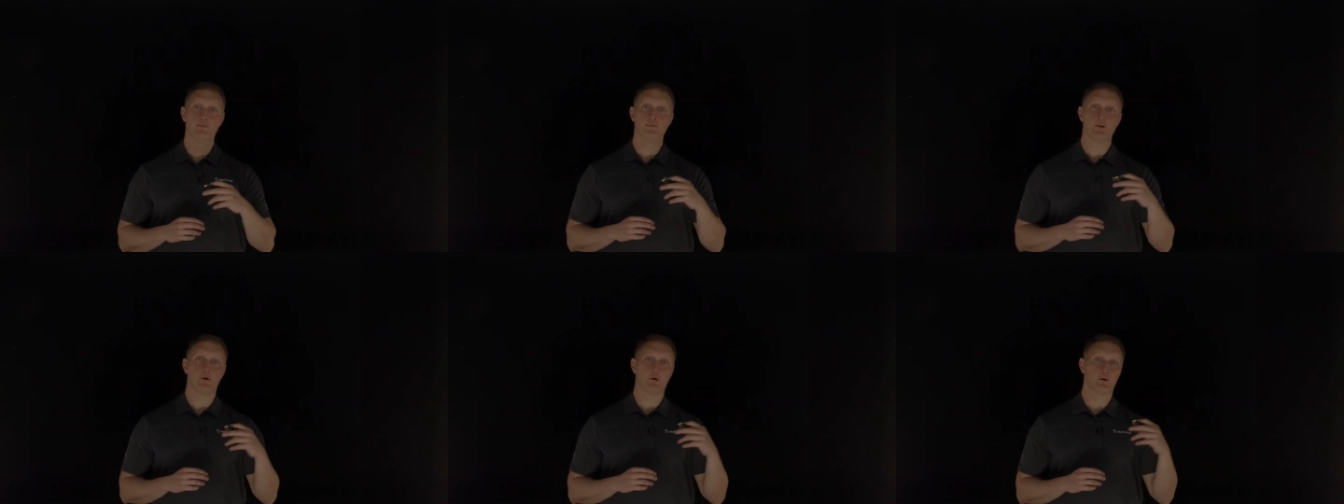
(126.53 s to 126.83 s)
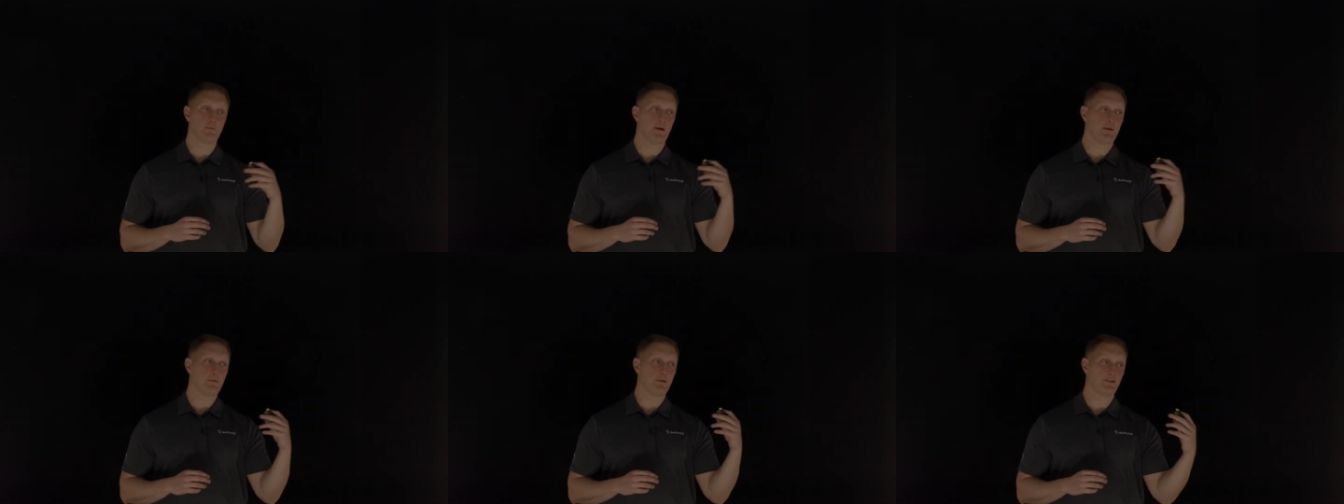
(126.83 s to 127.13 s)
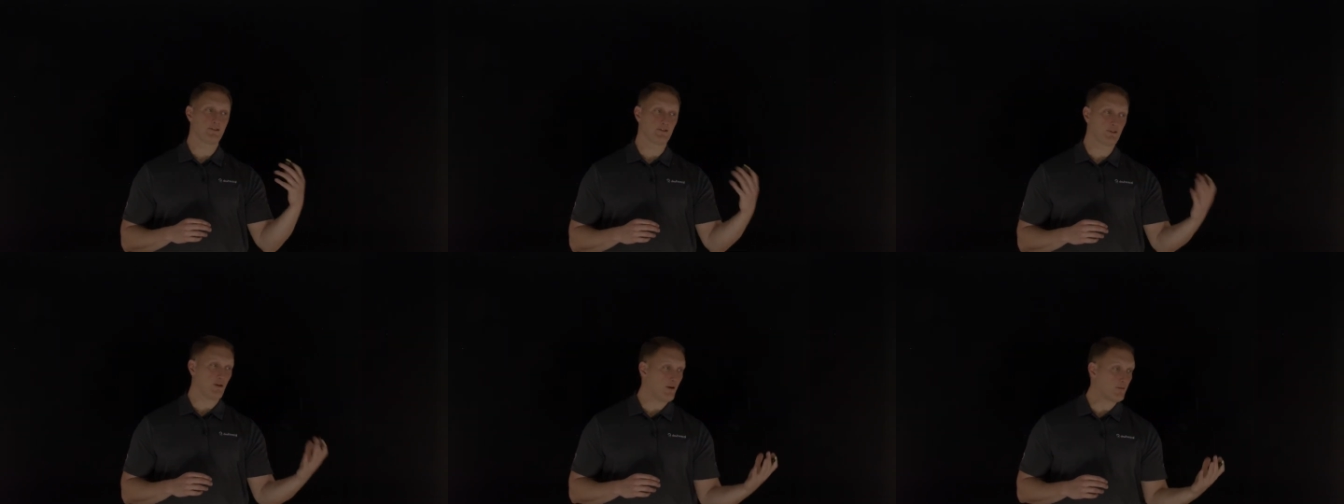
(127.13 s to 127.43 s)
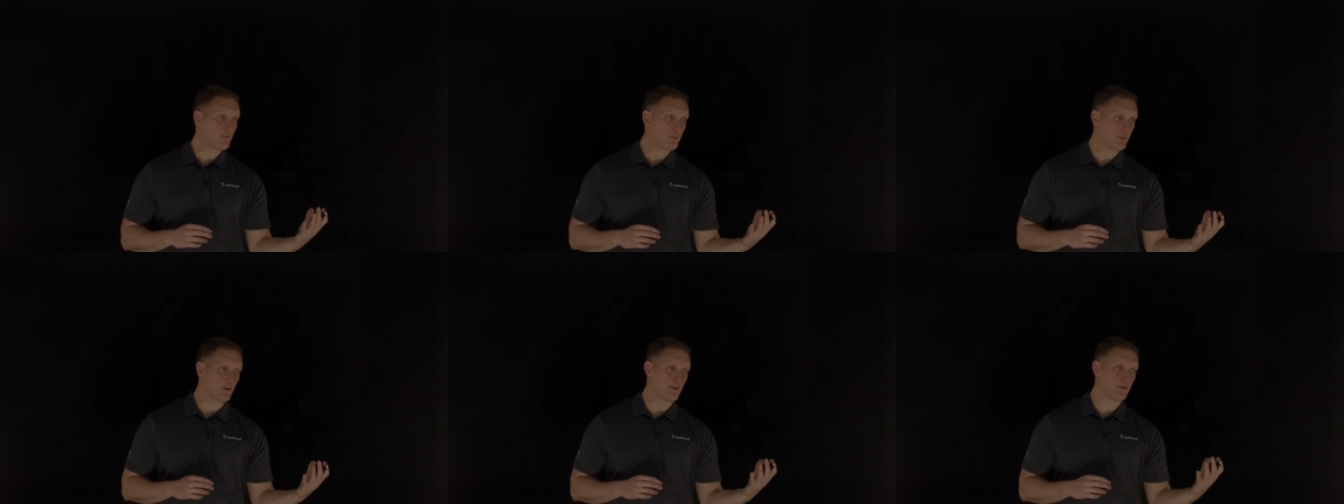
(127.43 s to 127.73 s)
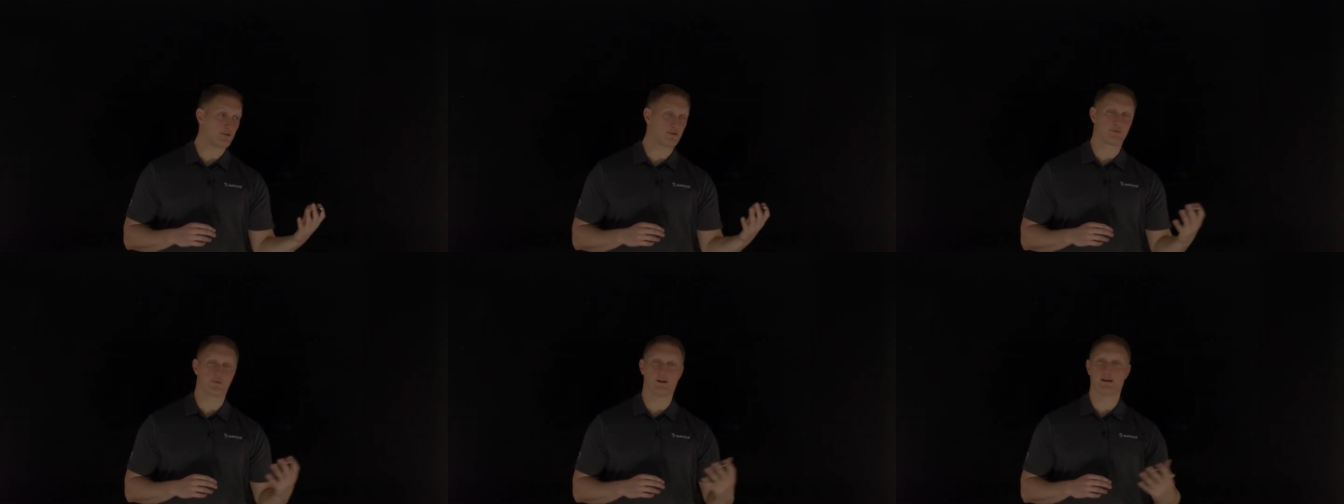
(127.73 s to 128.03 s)
Or maybe the software
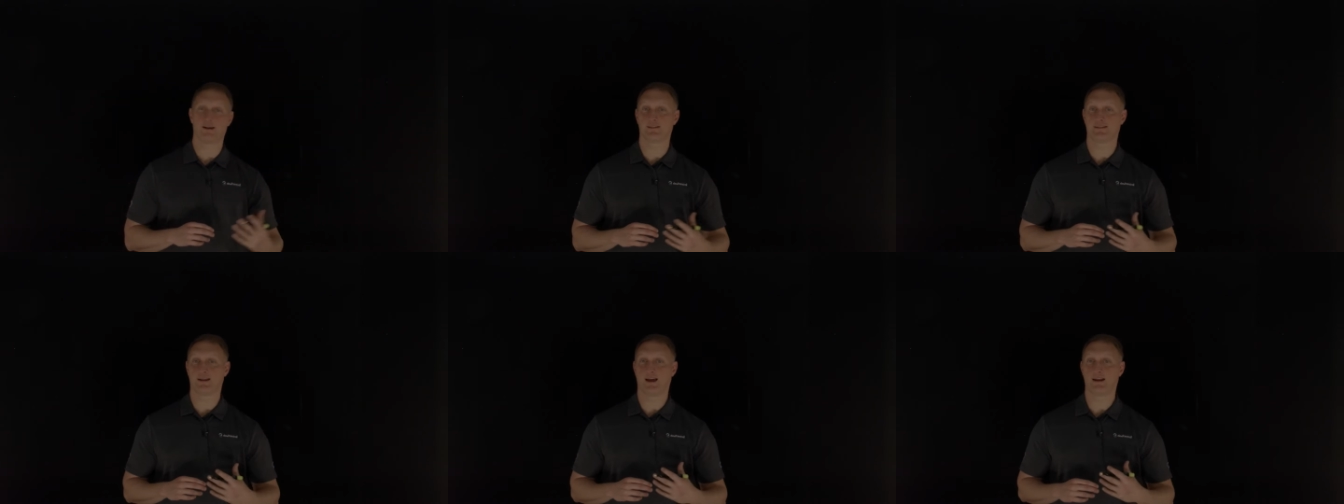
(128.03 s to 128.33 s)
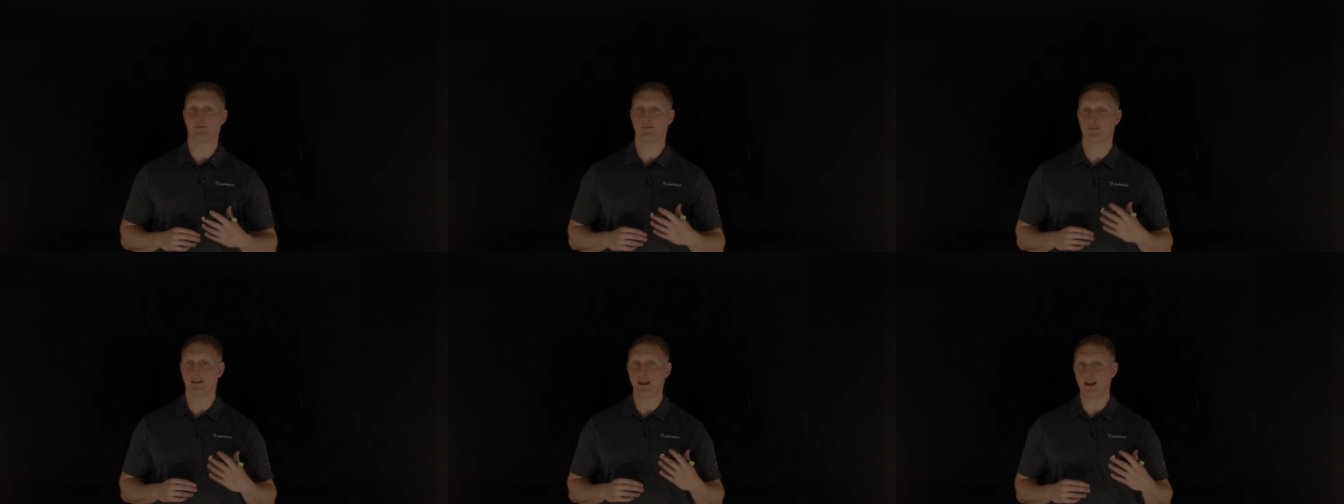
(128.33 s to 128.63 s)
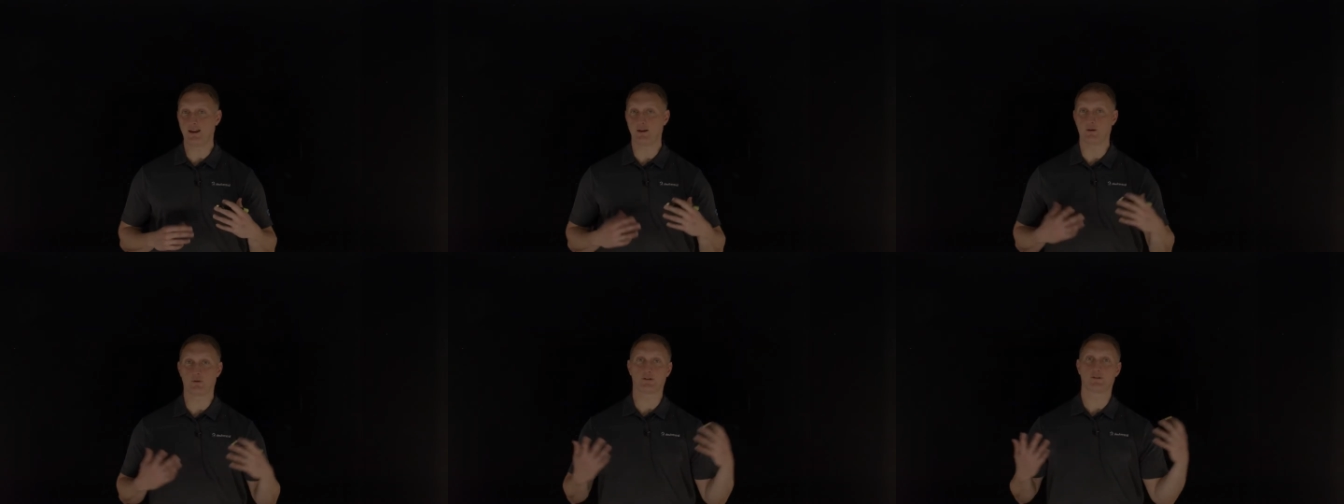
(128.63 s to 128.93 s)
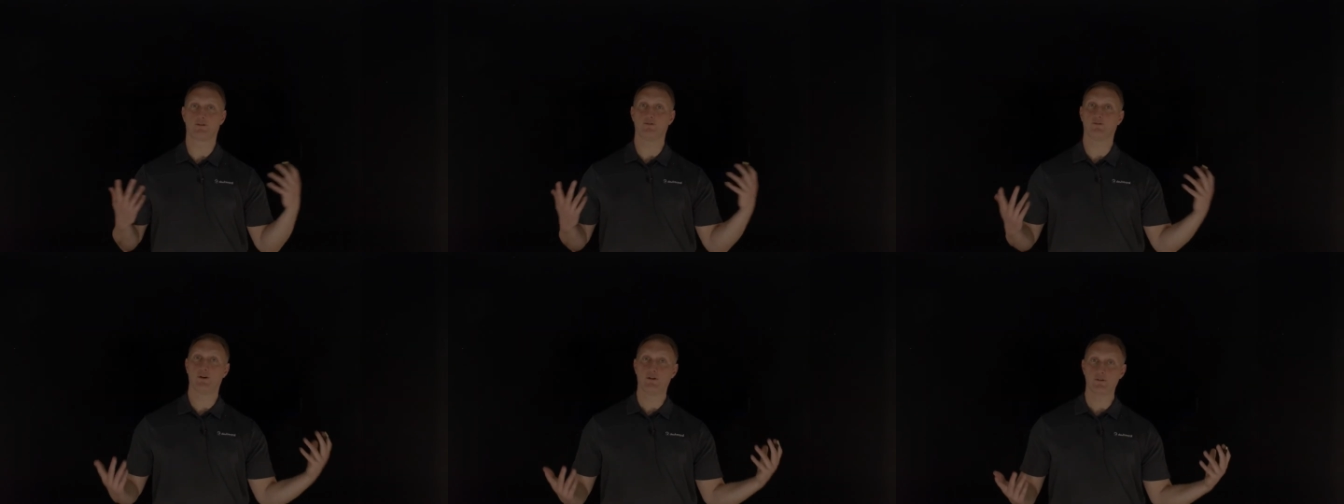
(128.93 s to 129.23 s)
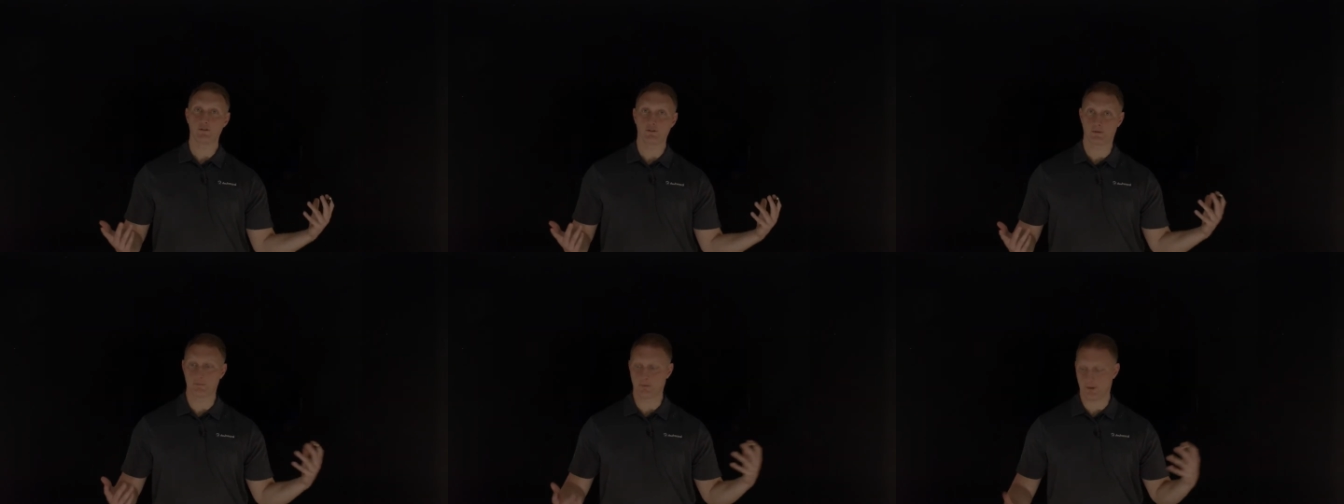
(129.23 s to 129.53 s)
that you're running is out of date or it's
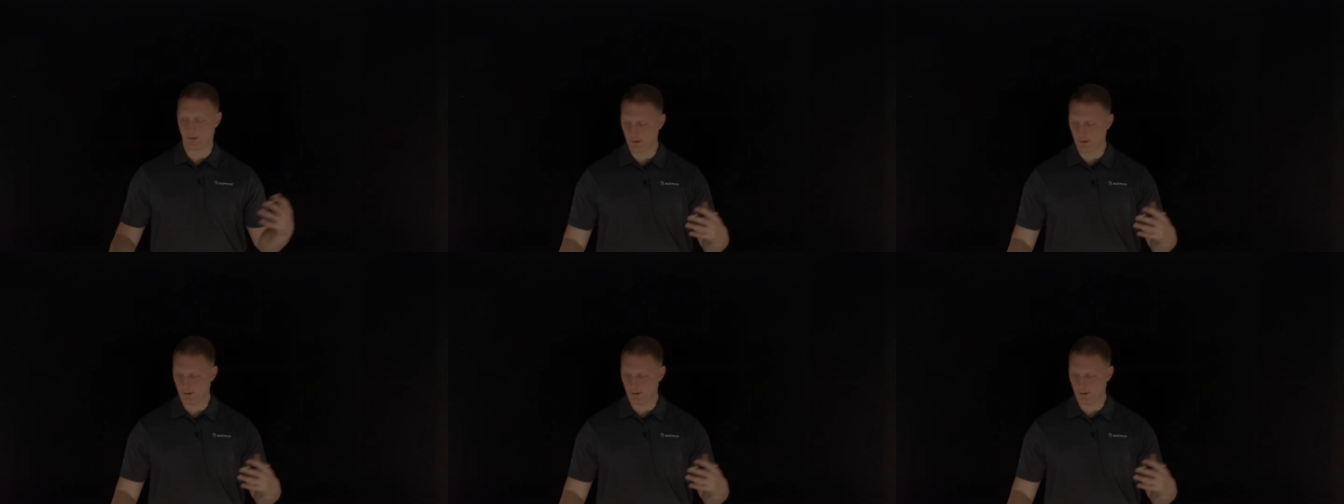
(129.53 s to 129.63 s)
vulnerable,